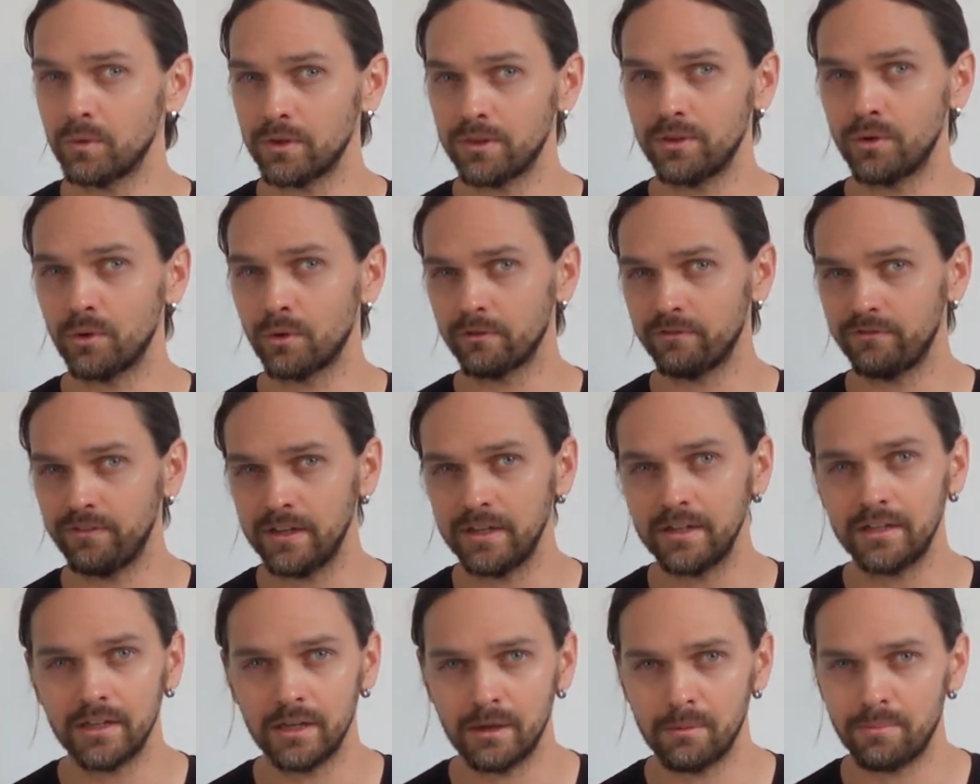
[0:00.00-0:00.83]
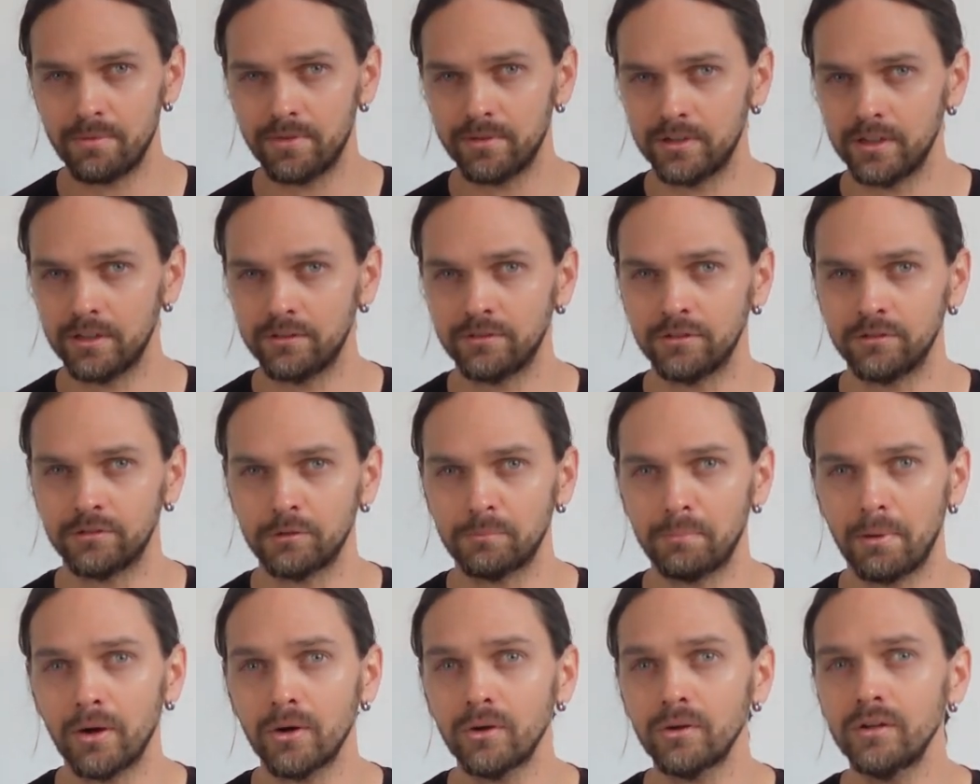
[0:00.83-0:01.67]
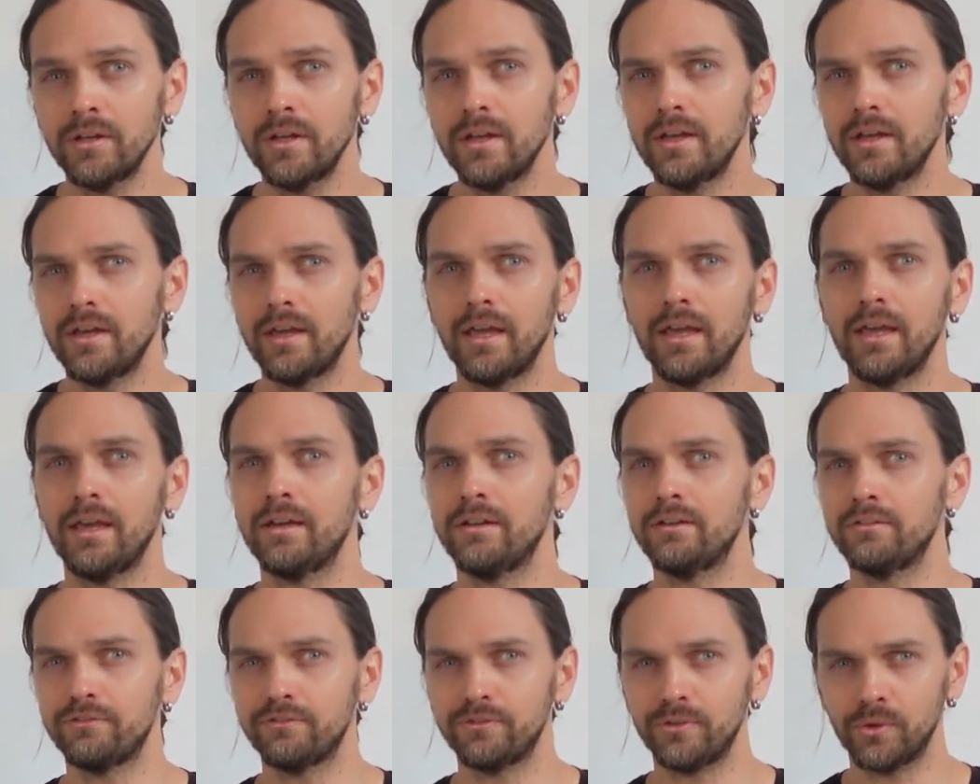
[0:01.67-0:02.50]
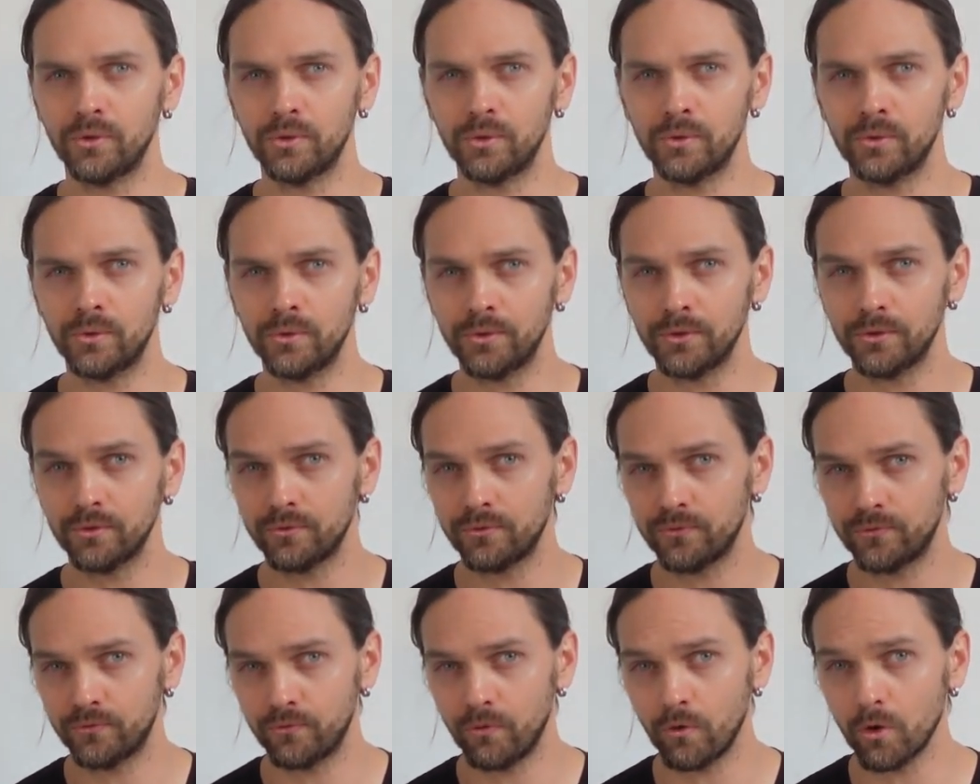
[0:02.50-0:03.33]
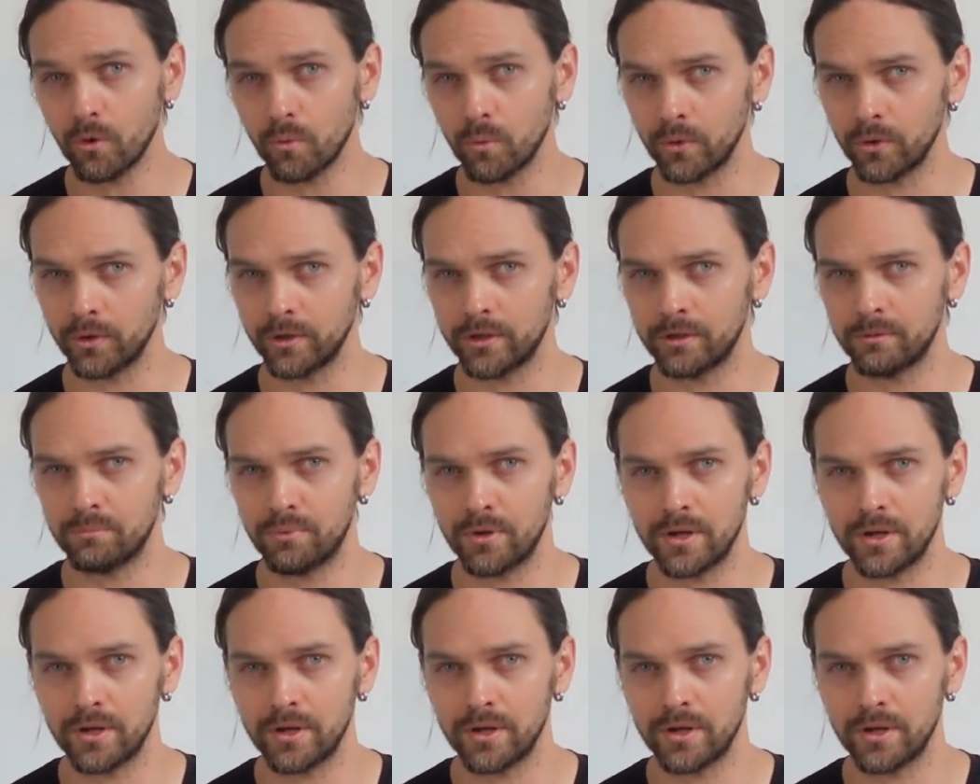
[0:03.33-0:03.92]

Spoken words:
with your feet hip distance apart and fold forward.